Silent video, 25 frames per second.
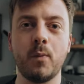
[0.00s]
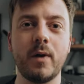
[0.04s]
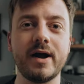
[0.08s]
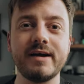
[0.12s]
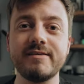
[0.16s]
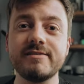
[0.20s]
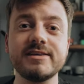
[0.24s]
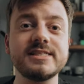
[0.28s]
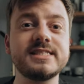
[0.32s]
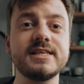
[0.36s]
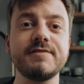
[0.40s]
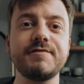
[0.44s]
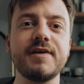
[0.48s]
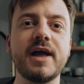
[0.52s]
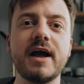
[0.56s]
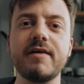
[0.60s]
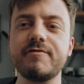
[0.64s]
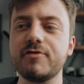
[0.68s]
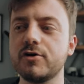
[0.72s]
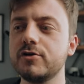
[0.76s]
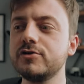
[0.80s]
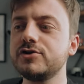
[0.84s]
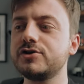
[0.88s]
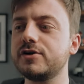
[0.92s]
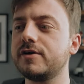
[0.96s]
Whereas if you have
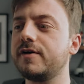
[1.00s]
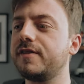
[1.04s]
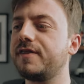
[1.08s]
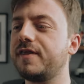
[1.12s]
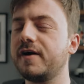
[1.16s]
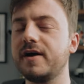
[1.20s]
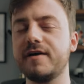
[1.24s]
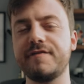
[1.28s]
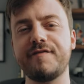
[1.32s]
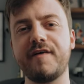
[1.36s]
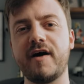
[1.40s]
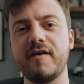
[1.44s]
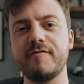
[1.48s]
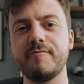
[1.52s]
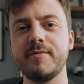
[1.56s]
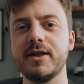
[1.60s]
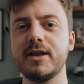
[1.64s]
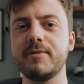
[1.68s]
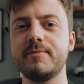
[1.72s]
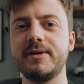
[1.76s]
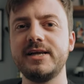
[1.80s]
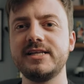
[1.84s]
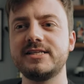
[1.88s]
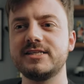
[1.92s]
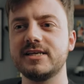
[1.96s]

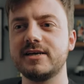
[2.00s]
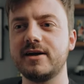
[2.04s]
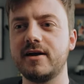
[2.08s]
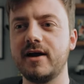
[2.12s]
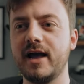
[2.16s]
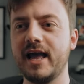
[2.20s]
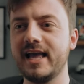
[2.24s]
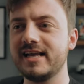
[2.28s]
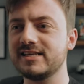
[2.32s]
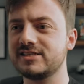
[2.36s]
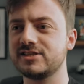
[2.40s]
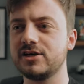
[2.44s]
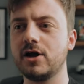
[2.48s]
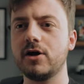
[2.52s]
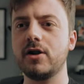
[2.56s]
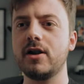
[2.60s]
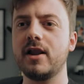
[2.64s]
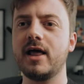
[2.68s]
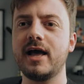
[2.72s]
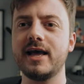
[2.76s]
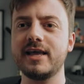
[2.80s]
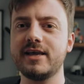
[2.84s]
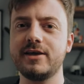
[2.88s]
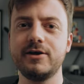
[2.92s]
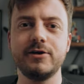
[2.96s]
135mm, it's not
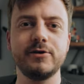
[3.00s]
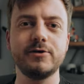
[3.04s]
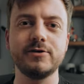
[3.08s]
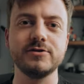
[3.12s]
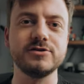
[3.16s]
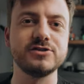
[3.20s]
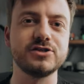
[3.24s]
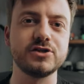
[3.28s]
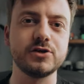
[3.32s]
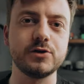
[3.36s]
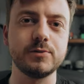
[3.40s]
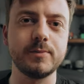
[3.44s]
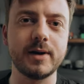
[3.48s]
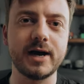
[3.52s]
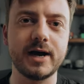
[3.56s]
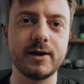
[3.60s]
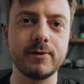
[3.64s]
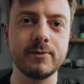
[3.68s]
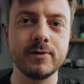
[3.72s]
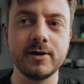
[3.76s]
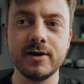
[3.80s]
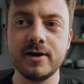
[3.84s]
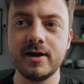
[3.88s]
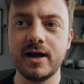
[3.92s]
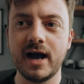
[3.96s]
like you can zoom
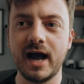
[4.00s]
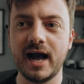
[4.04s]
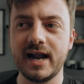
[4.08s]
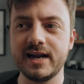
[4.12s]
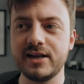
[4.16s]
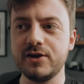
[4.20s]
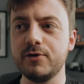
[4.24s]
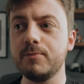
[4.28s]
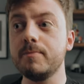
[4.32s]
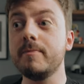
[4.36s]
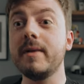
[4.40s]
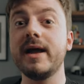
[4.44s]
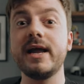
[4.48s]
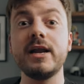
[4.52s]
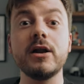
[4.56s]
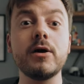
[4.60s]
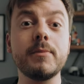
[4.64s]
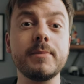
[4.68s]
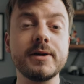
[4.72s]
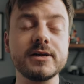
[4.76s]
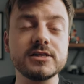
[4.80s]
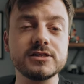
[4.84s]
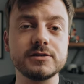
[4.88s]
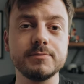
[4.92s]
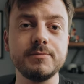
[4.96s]
out and you may
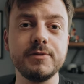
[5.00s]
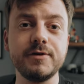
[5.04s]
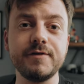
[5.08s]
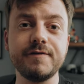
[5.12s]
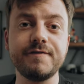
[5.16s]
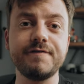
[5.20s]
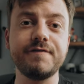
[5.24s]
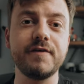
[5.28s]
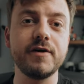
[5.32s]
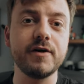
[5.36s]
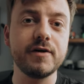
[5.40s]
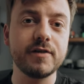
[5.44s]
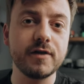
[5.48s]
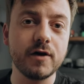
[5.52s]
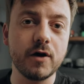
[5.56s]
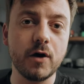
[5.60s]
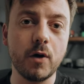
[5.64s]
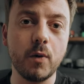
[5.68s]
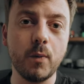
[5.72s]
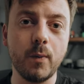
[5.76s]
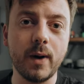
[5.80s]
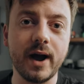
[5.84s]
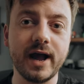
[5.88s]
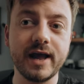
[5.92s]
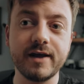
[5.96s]
not be able to move further
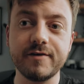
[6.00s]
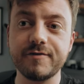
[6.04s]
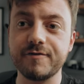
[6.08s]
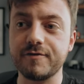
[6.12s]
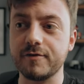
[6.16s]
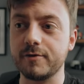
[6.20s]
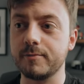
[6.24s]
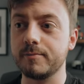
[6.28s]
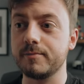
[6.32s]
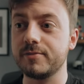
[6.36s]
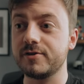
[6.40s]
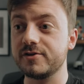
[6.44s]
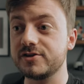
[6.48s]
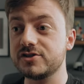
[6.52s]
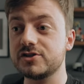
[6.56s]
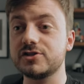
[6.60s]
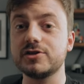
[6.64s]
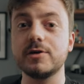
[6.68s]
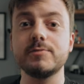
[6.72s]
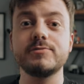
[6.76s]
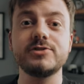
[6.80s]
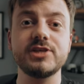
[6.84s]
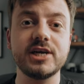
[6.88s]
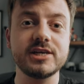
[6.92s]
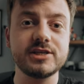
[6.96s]
away from the
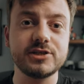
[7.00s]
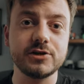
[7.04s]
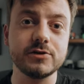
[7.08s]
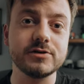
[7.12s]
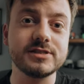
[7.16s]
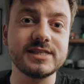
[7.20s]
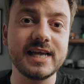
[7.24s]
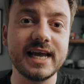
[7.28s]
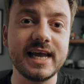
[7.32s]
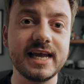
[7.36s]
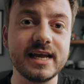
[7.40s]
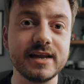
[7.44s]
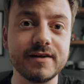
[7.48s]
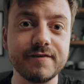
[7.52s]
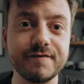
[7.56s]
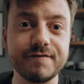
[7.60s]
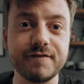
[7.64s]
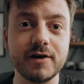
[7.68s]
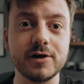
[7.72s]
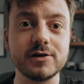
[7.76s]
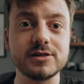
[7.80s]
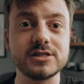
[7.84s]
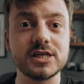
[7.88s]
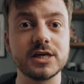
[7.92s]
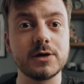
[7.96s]
subject you're taking a
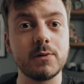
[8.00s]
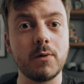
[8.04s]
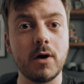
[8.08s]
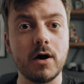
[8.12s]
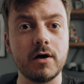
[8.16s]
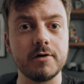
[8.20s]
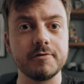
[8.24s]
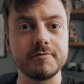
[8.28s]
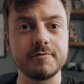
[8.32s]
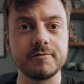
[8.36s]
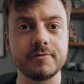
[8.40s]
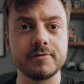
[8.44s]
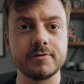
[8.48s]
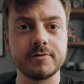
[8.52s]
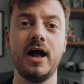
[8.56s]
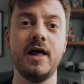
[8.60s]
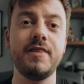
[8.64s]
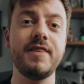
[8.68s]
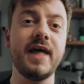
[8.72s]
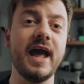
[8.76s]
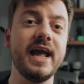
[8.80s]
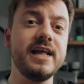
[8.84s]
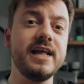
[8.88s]
photo of. And the